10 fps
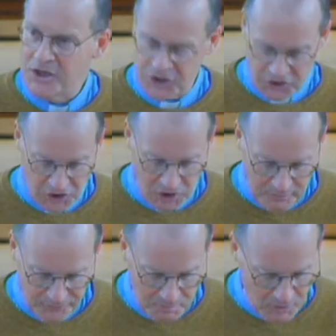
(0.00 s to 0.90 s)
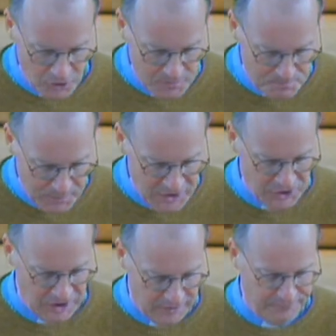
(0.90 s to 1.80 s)
to some of the most
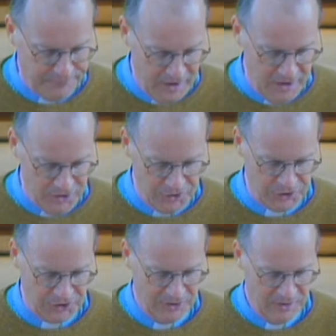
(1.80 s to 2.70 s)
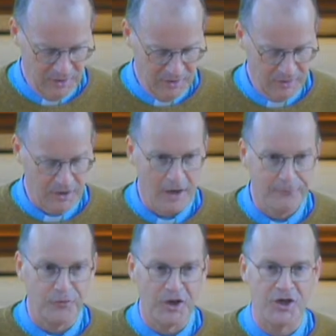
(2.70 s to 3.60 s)
basic fears that
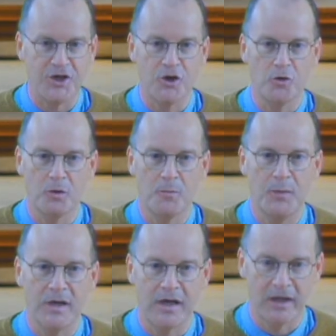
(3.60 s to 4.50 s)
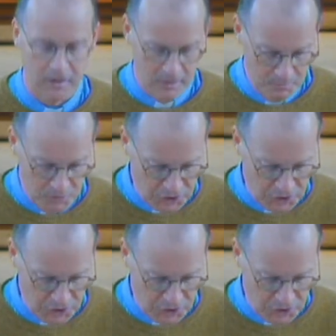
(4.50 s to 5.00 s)
every human being must